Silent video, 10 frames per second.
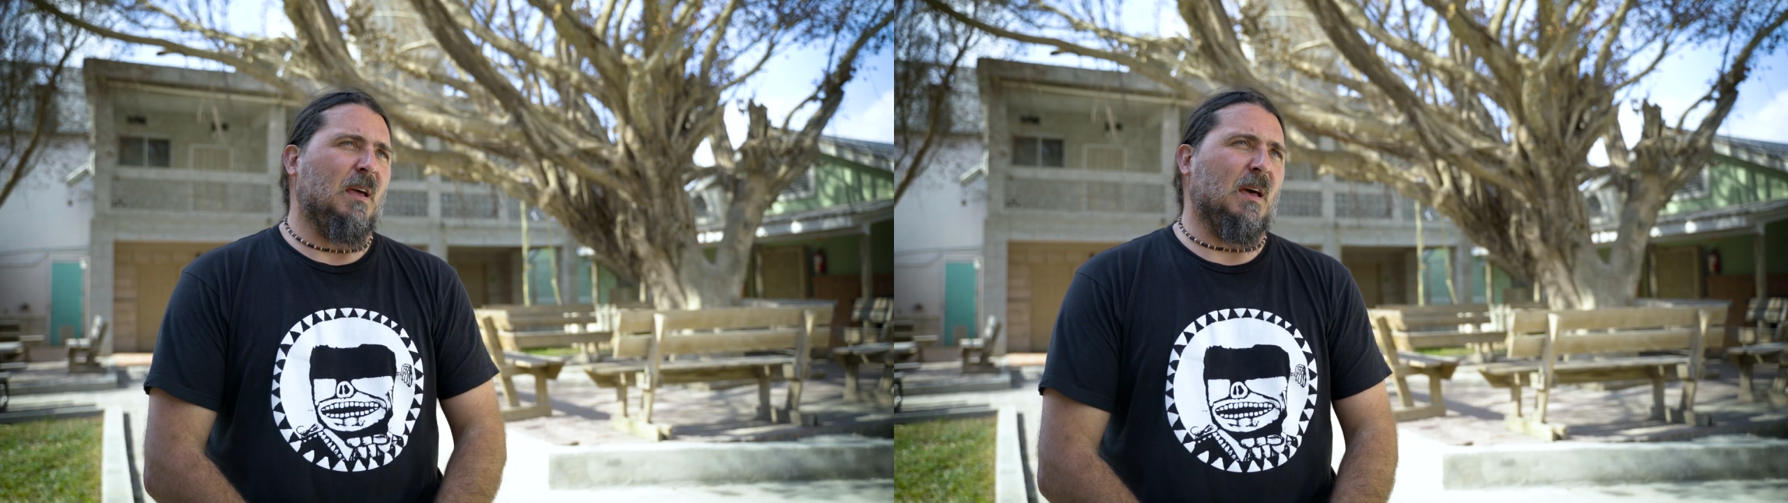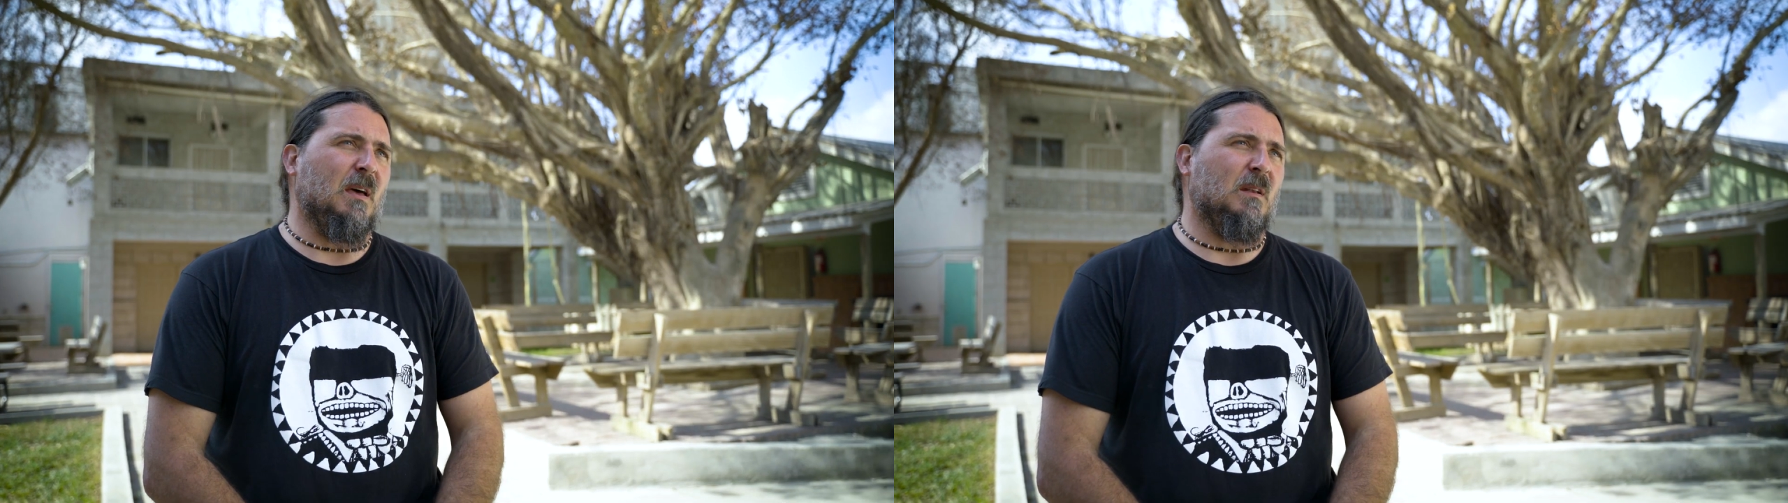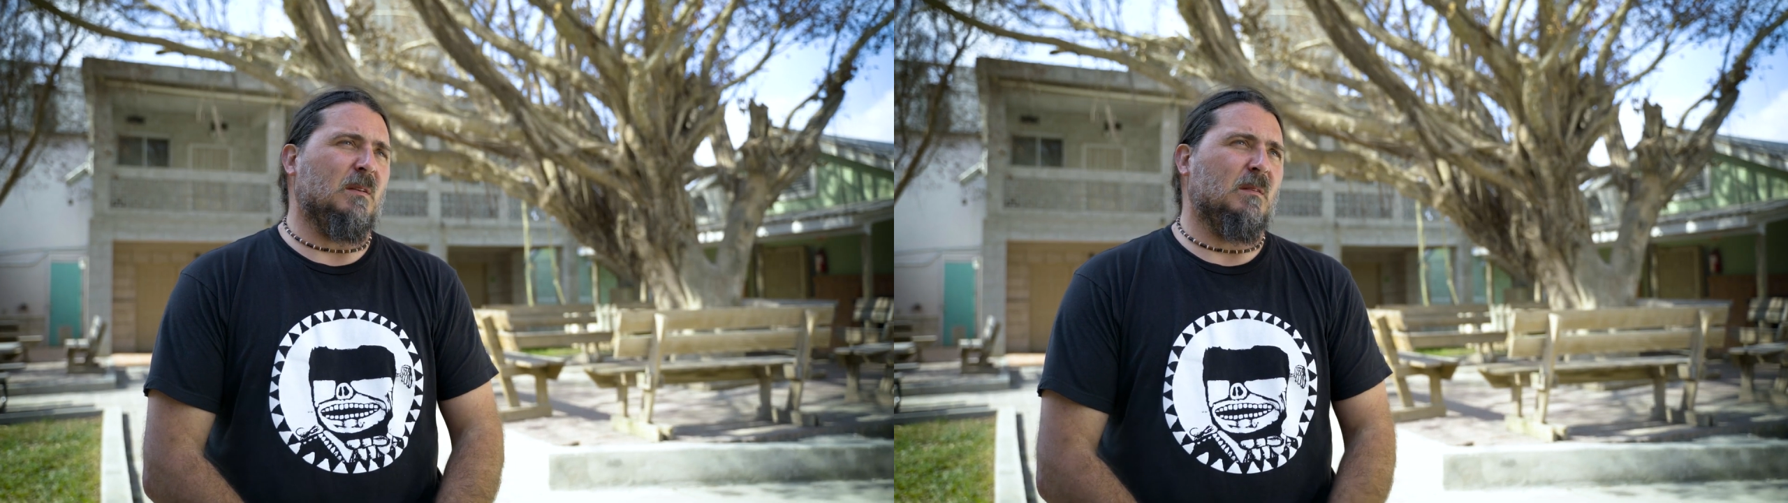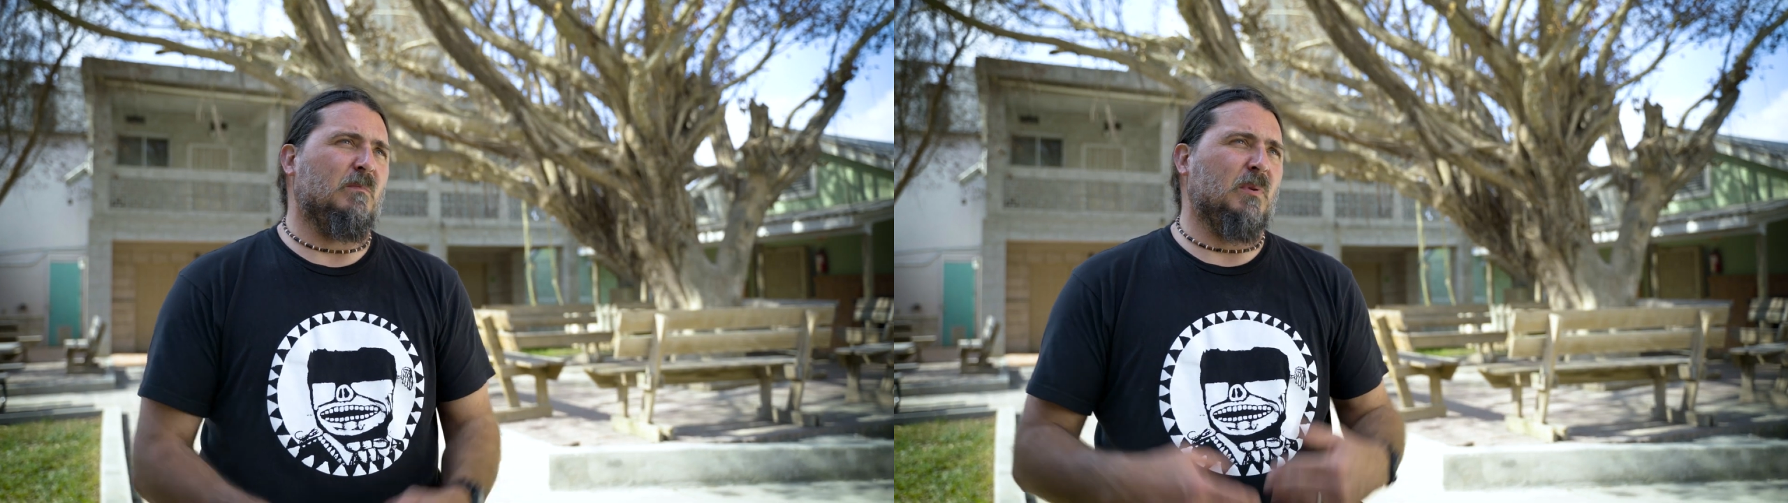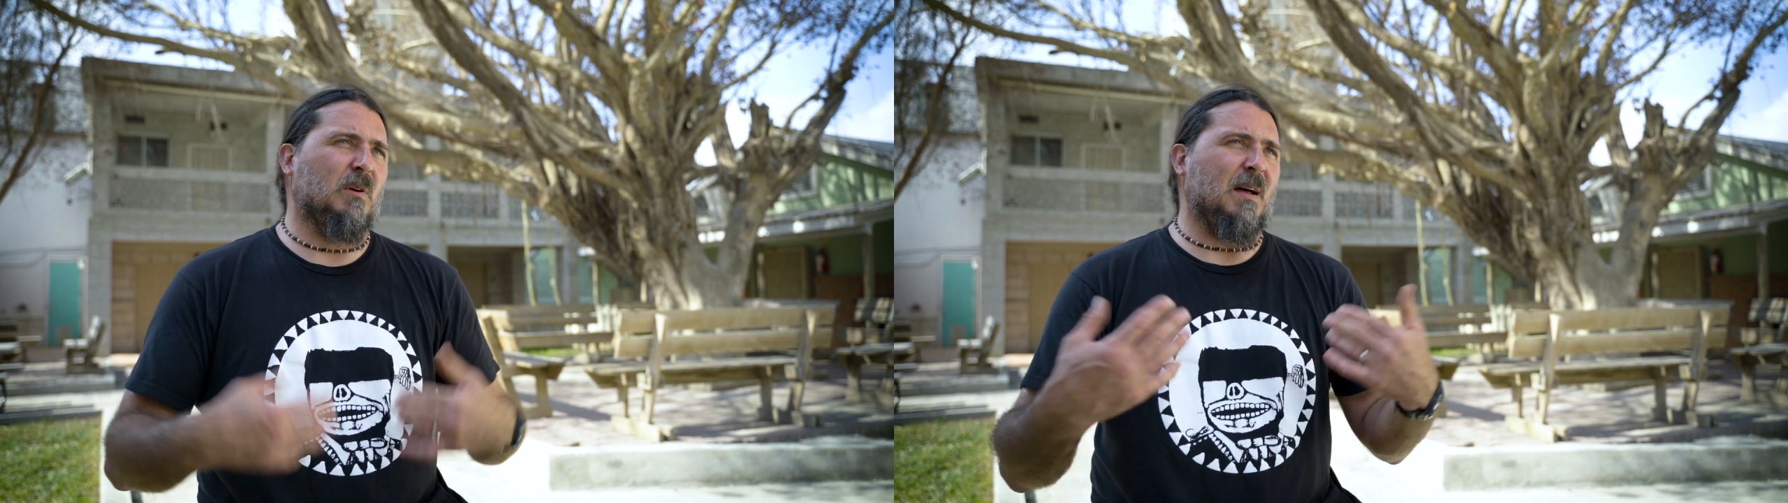and
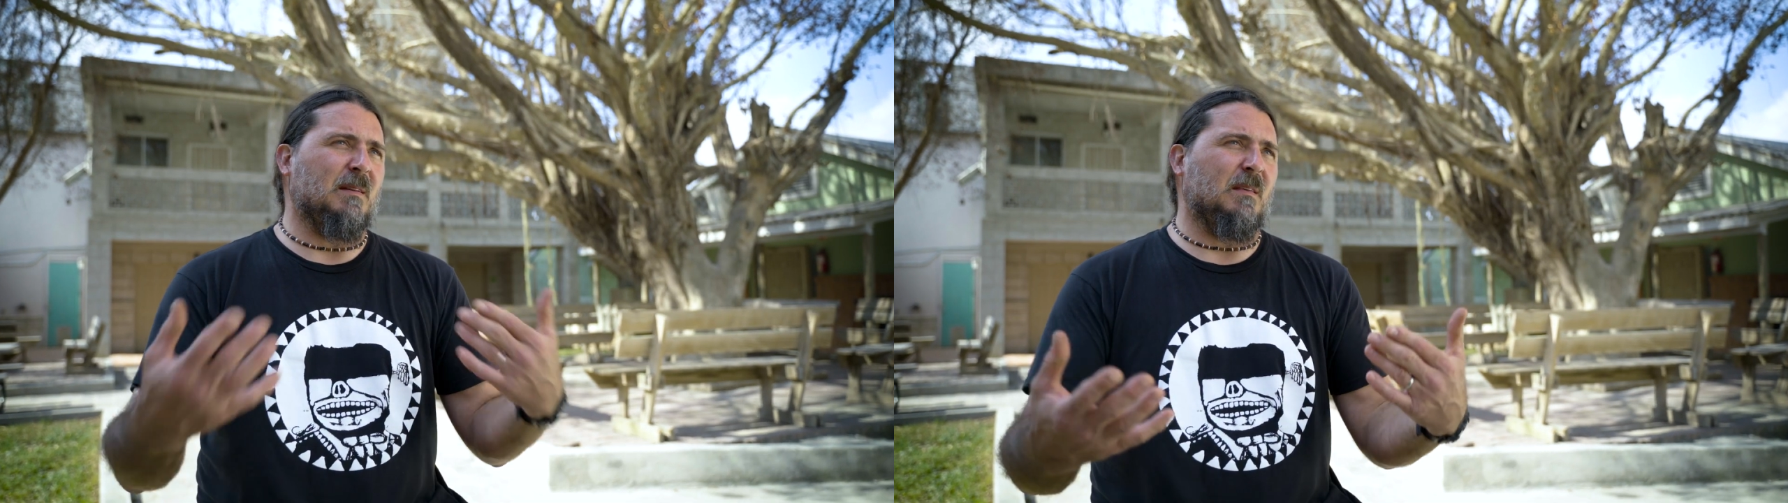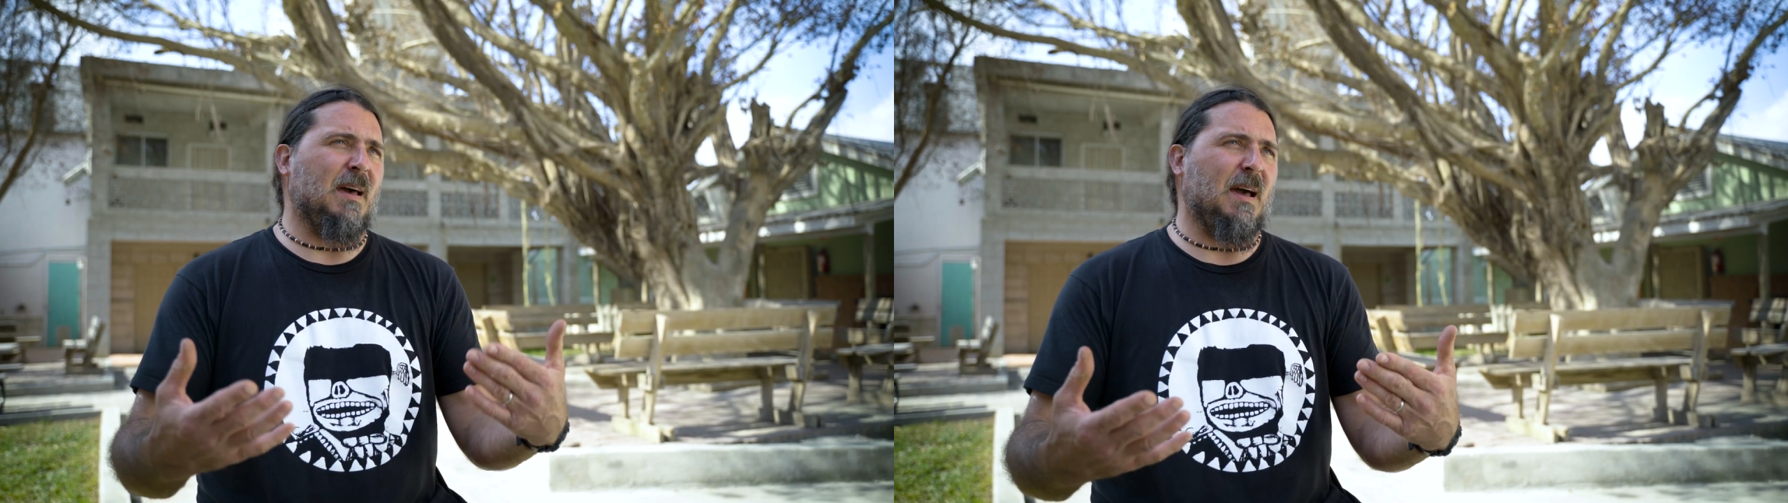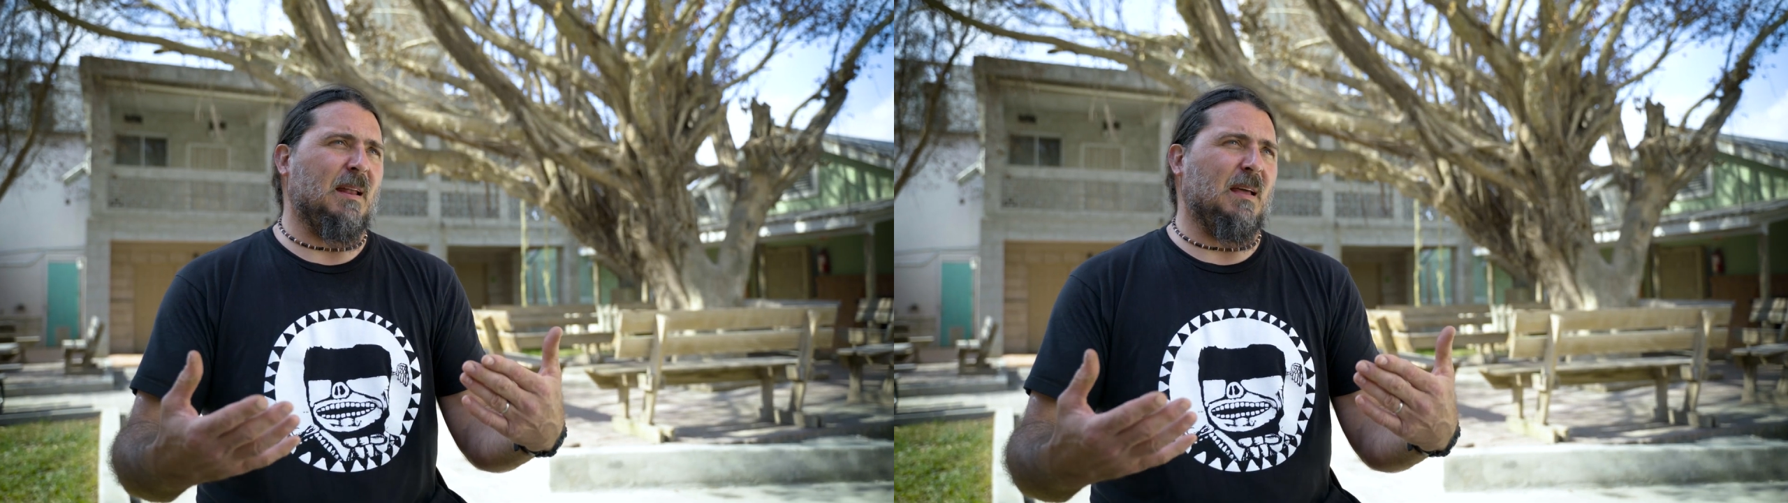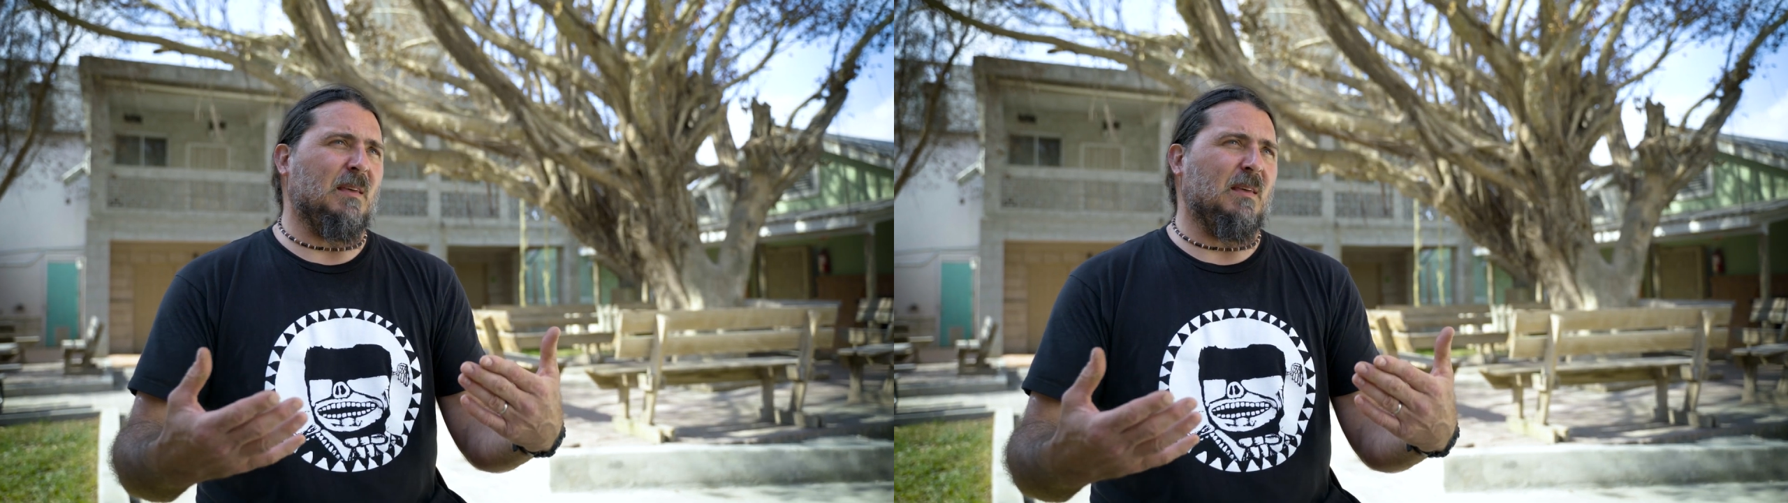build onto that,